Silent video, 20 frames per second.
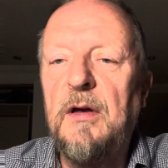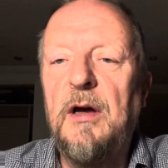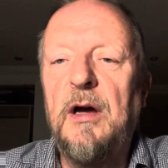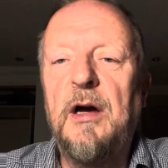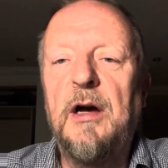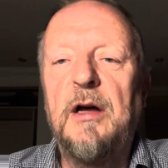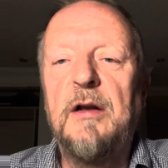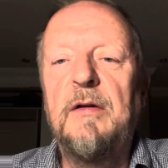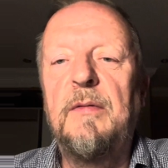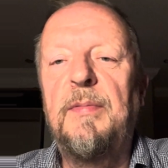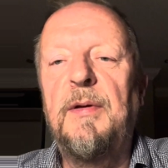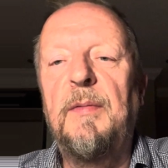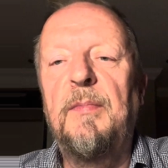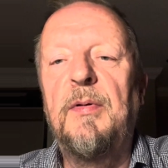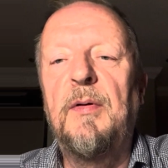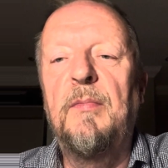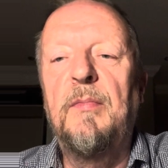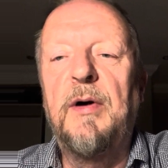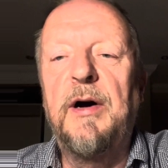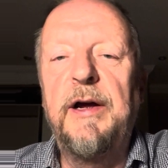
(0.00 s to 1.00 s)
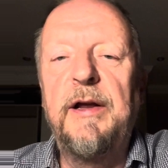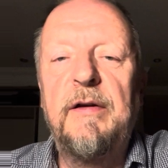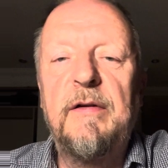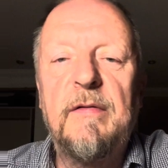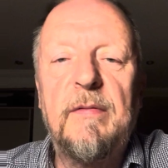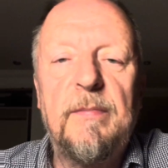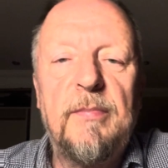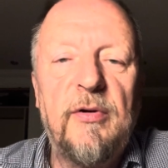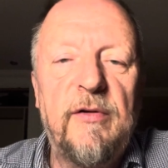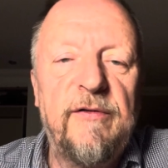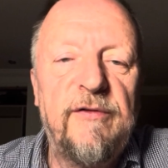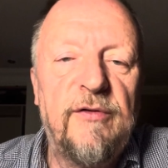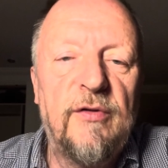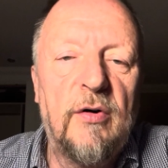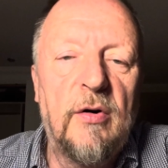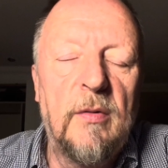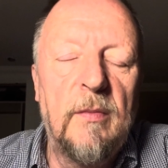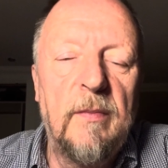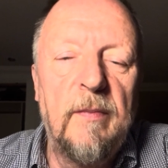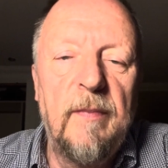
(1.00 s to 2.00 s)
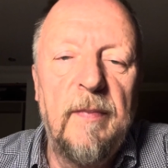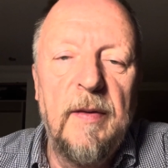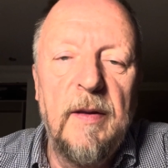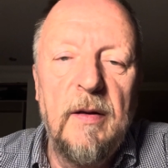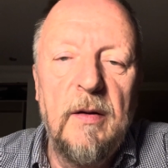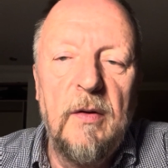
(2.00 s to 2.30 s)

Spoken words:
and people might perform